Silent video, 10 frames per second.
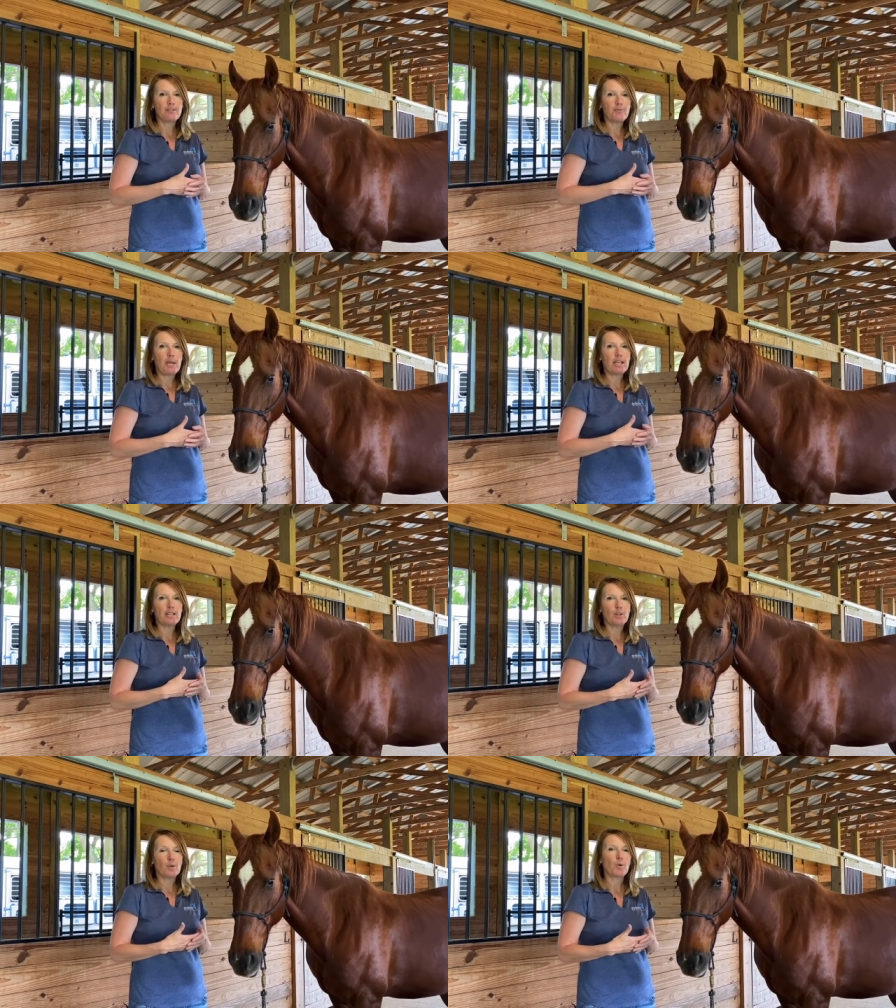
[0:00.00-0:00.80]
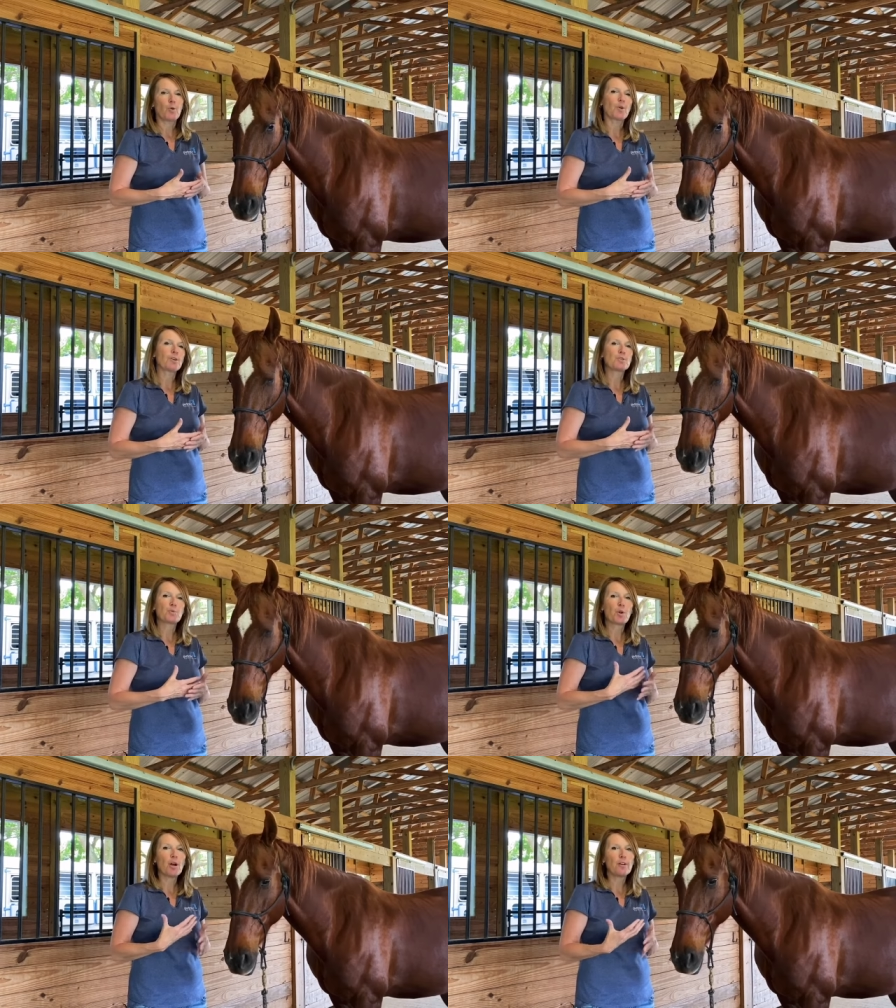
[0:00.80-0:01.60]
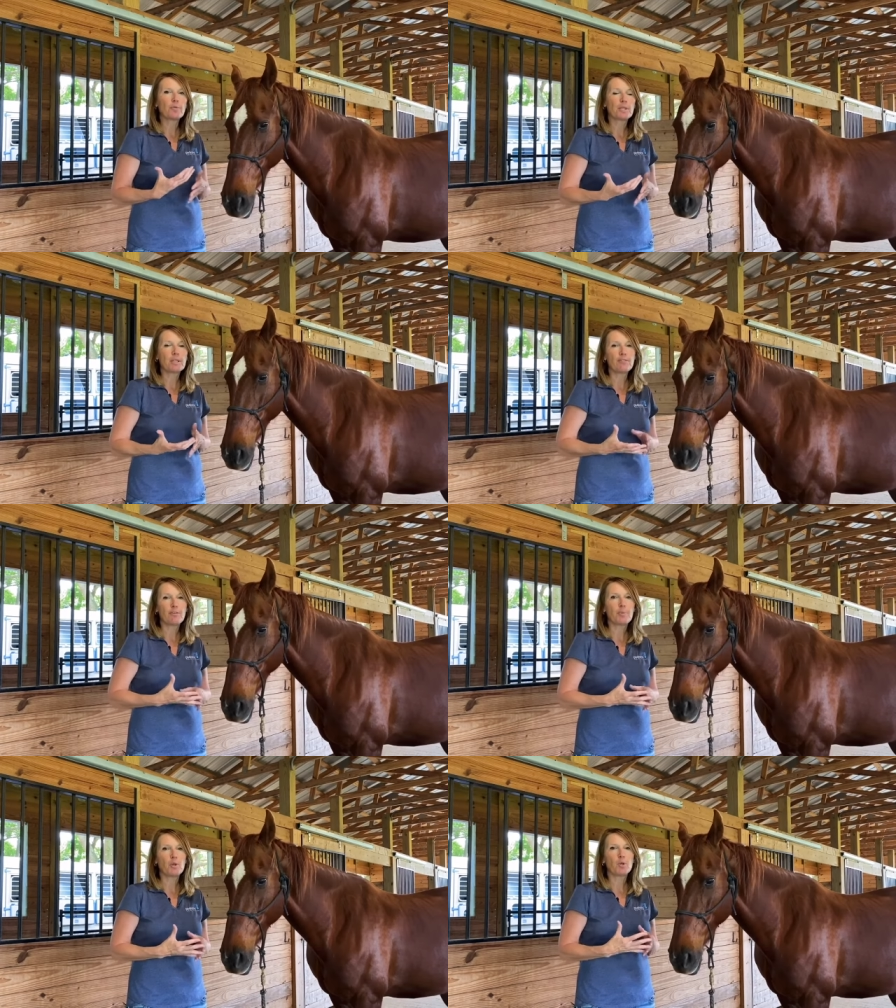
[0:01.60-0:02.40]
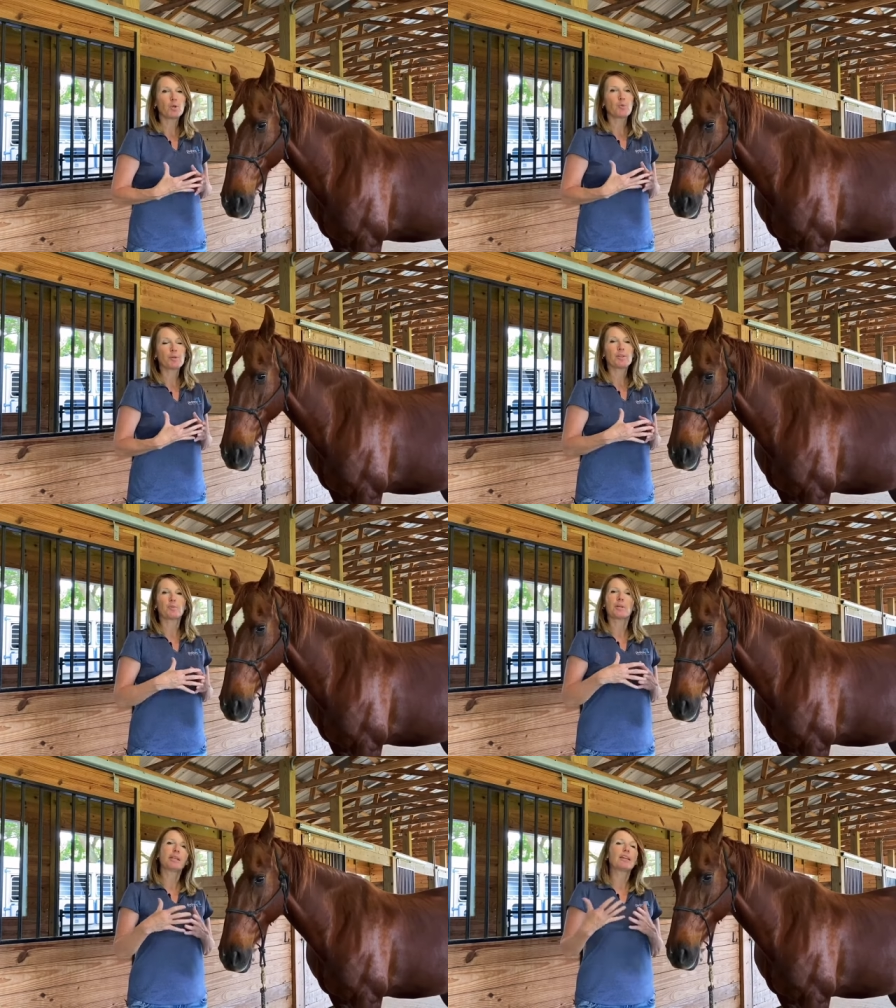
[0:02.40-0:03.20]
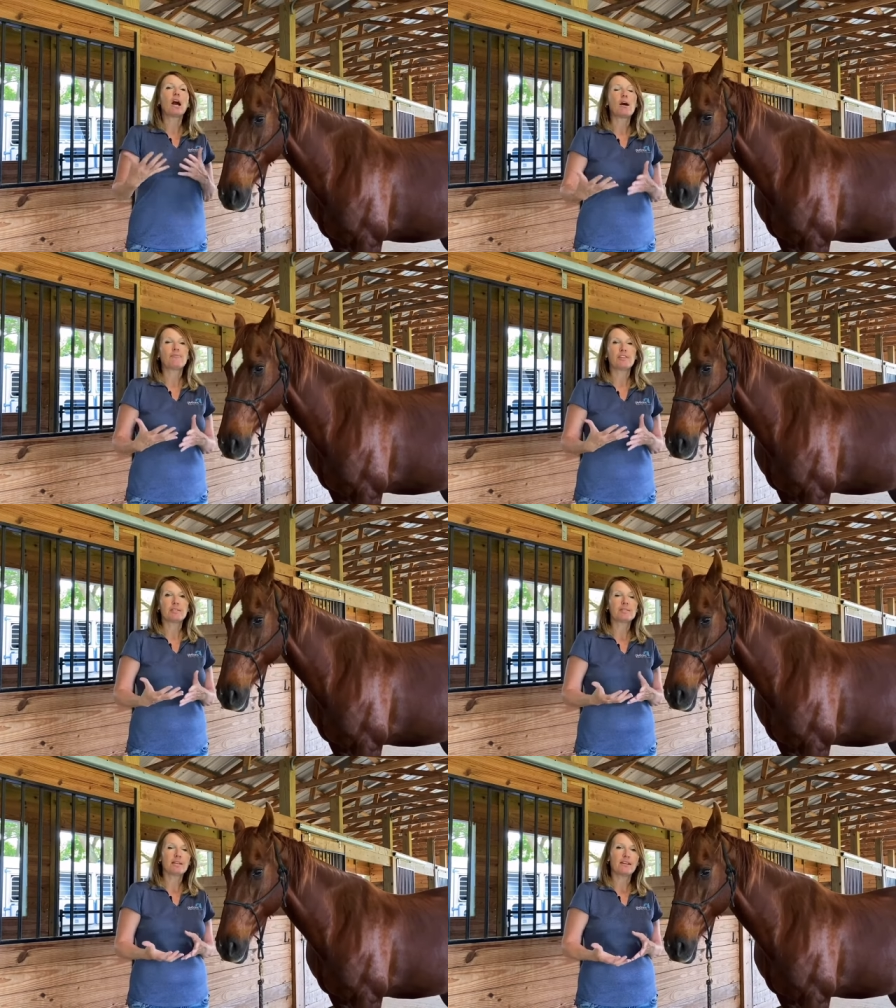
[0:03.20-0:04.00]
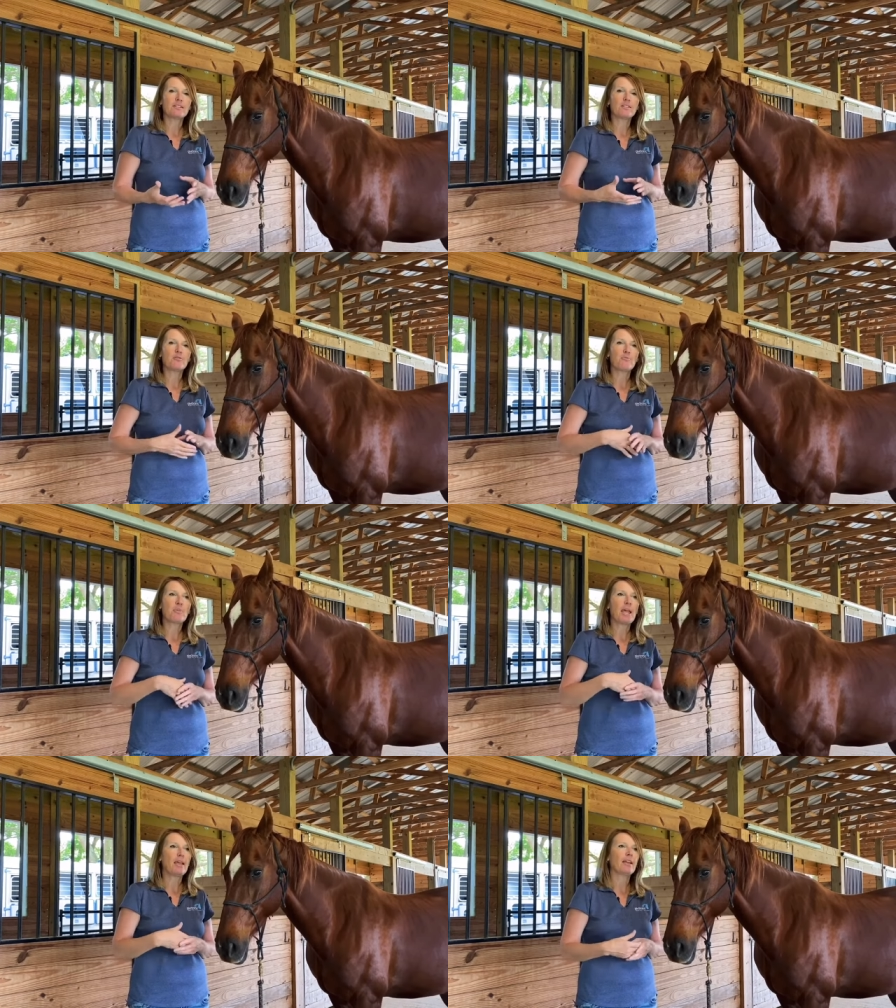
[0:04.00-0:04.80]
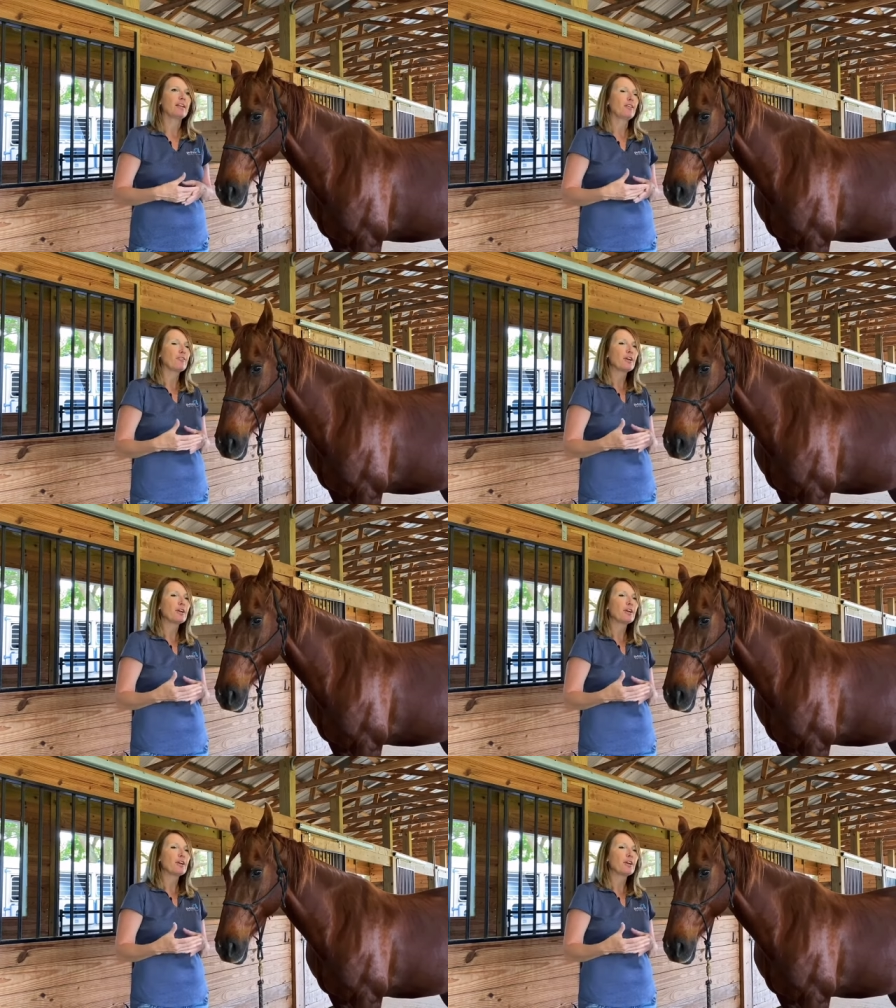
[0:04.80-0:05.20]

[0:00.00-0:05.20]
pain in your horse. We're all really familiar with the really obvious signs of pain, of